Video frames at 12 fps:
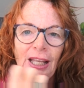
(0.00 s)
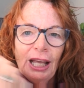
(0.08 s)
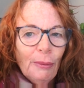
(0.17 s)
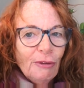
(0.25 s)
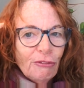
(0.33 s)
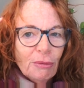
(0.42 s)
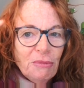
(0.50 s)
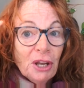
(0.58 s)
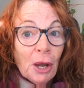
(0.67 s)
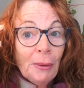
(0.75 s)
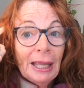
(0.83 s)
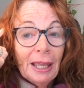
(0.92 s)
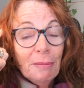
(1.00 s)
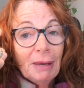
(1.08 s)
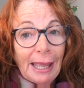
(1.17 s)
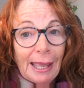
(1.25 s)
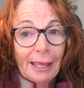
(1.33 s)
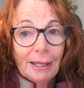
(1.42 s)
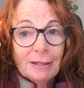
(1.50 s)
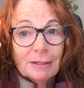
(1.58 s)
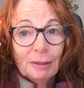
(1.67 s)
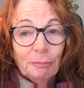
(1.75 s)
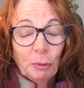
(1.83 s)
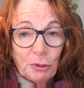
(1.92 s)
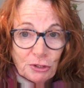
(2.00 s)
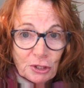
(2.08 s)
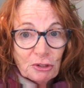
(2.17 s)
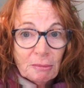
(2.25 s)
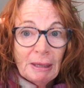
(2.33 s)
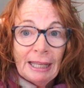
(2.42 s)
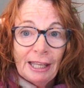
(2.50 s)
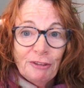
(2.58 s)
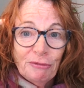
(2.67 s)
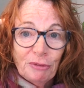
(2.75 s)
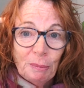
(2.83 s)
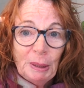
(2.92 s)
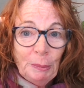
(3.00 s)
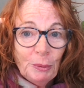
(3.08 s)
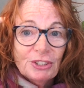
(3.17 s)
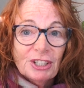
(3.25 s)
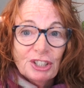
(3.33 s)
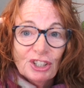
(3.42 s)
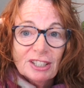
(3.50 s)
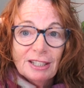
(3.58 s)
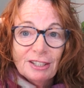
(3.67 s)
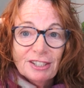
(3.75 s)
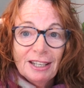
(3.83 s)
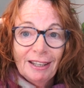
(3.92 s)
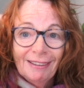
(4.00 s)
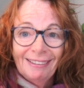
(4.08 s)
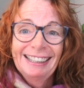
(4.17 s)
I went from knowing it in my head, pointing to my head for people that are just listening.